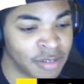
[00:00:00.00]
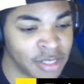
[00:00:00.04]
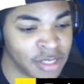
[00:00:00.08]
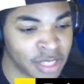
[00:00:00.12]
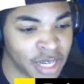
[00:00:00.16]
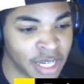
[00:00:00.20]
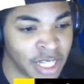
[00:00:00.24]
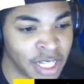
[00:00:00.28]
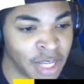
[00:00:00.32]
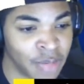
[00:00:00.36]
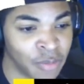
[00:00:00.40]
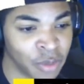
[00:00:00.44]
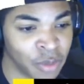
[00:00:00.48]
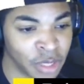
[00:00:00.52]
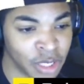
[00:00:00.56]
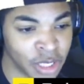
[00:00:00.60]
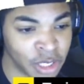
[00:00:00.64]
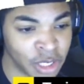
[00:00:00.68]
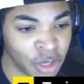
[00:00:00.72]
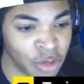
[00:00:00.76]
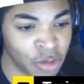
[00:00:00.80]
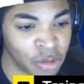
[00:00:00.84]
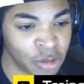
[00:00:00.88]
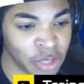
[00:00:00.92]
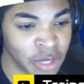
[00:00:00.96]
and then we're going to go
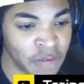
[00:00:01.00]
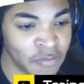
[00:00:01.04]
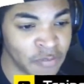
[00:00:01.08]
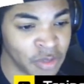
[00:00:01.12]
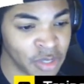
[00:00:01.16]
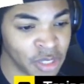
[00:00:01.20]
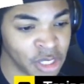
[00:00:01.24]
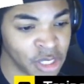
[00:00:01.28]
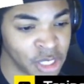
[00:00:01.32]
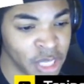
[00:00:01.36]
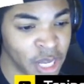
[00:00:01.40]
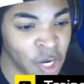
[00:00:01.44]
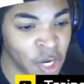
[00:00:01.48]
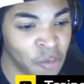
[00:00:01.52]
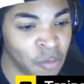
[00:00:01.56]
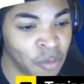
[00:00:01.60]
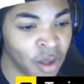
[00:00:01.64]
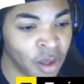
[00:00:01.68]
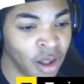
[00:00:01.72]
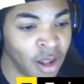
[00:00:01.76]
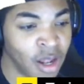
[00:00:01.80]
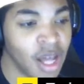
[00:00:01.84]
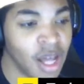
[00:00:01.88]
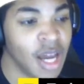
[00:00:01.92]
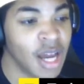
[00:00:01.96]
straight for the Shadow
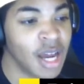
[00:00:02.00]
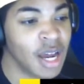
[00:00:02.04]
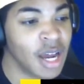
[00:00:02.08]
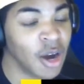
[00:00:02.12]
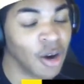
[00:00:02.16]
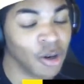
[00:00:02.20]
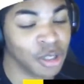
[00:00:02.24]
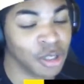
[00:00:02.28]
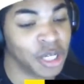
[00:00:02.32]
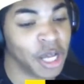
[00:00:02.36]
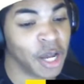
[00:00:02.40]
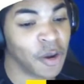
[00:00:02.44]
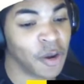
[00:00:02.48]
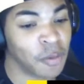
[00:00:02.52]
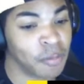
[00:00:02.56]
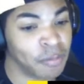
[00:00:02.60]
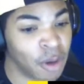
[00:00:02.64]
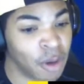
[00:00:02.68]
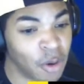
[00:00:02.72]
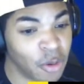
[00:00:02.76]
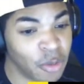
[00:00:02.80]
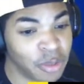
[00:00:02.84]
Ball or Shadow Bone.